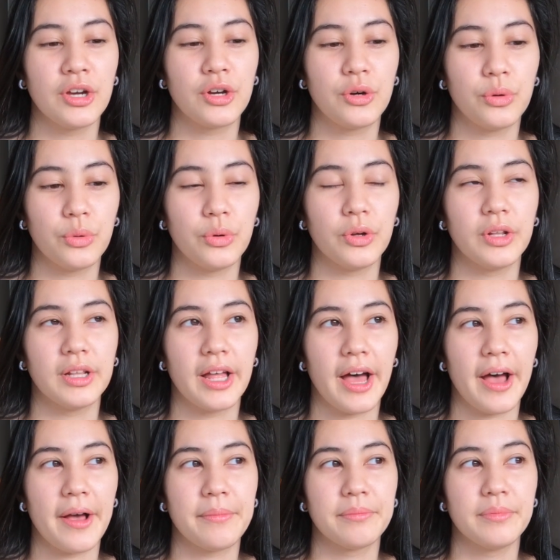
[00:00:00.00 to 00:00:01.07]
cool,
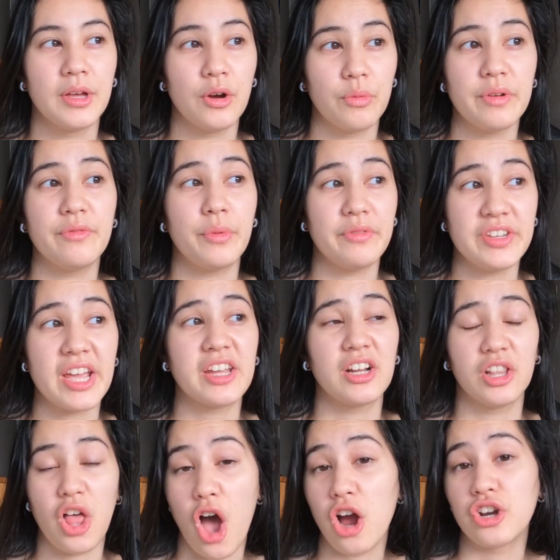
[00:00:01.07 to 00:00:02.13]
we've taken a
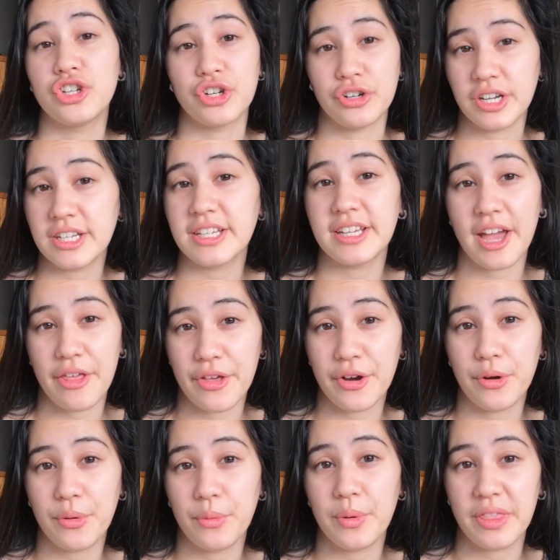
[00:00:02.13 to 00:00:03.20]
long journey
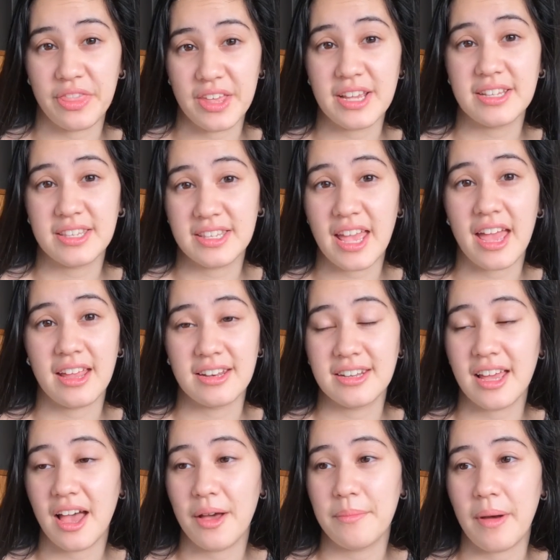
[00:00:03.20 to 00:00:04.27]
together with this, and
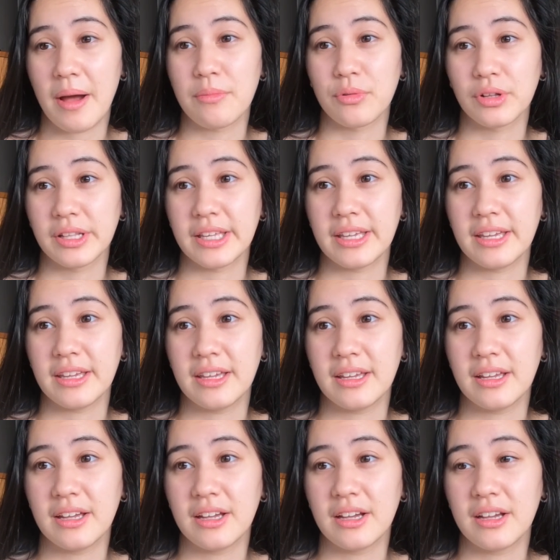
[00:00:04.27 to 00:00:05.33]
I'm
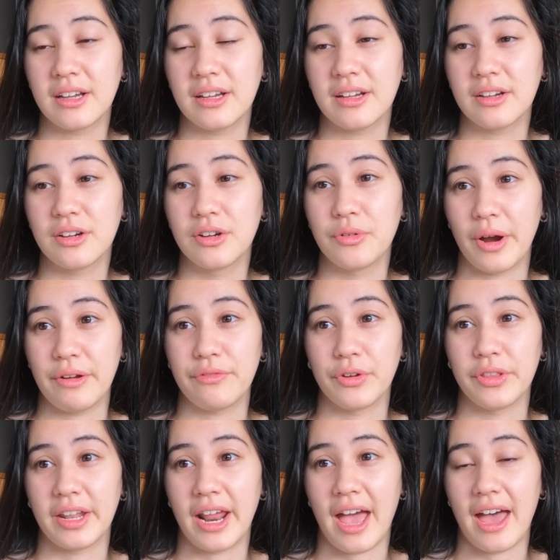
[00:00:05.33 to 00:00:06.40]
really grateful
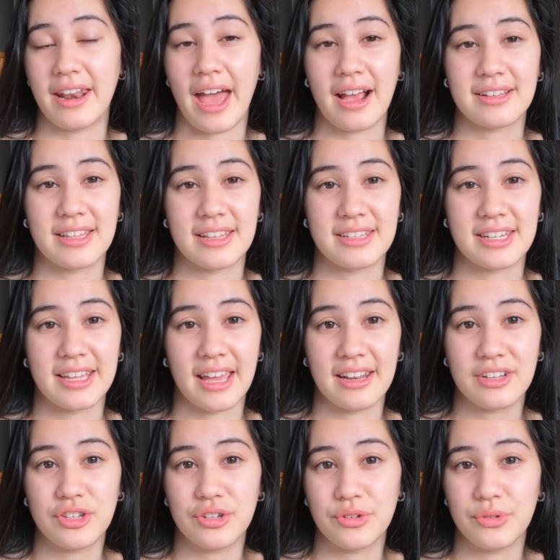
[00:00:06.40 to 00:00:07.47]
that I had access to get
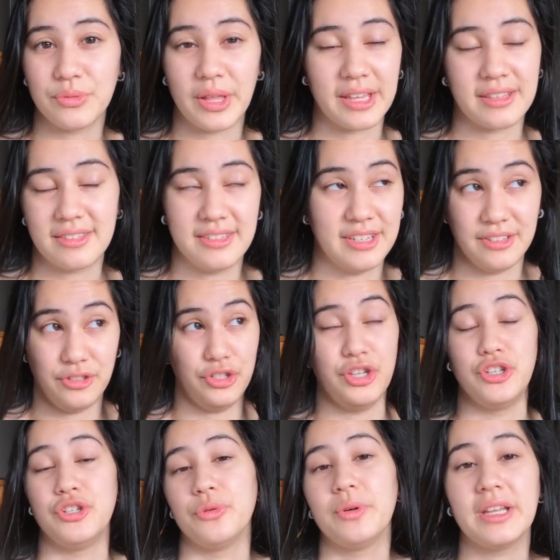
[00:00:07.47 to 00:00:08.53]
it to
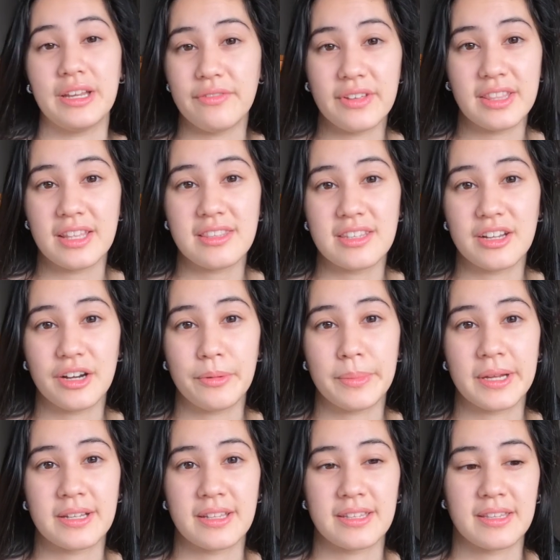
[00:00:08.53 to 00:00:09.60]
do it even this year,
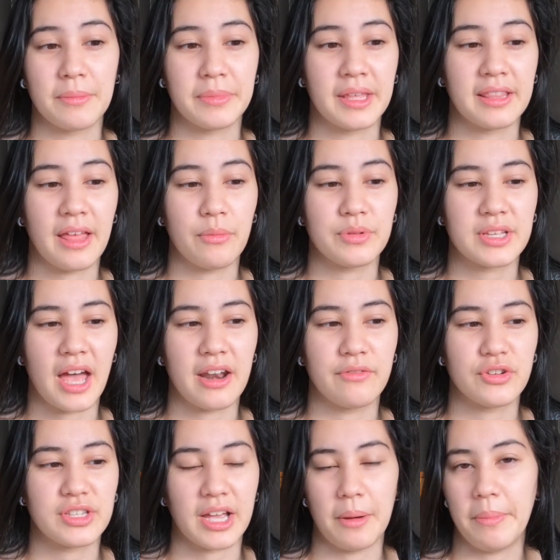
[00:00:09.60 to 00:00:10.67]
because it's something that was kind of
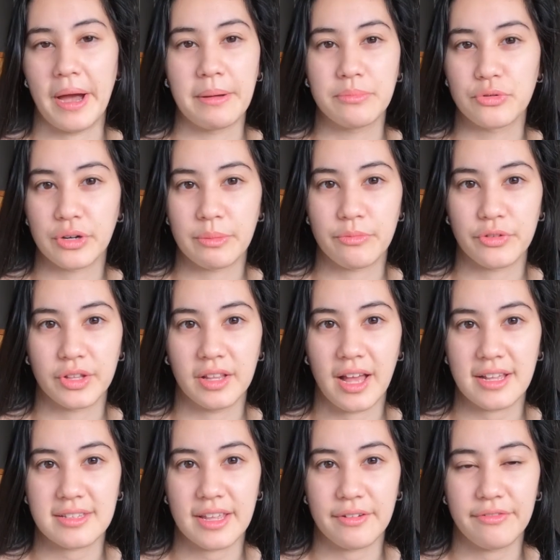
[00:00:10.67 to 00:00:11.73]
just like a pipe dream for the
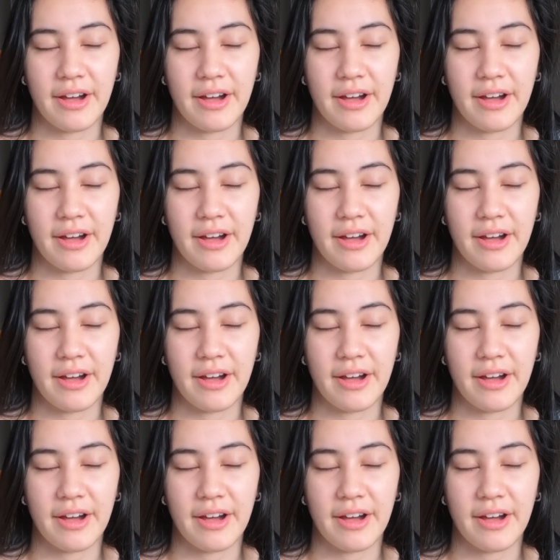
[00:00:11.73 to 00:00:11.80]
last like